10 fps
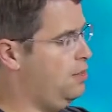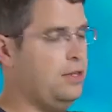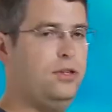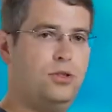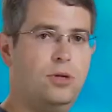
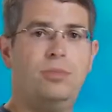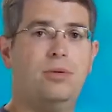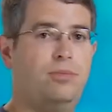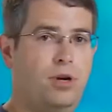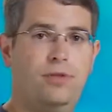then you should be
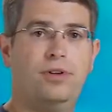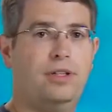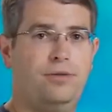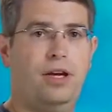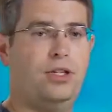in
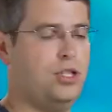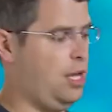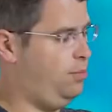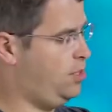perfectly fine shape.